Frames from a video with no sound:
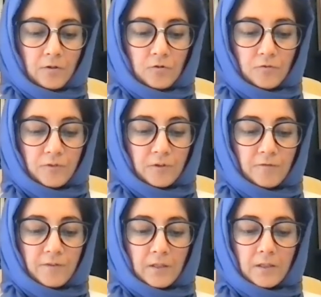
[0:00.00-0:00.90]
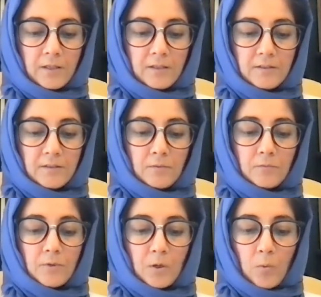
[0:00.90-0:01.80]
to fulfill his
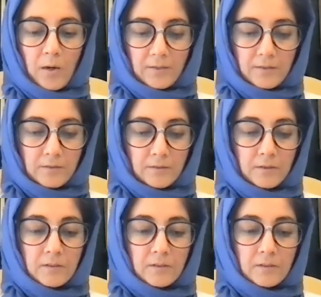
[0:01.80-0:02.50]
request.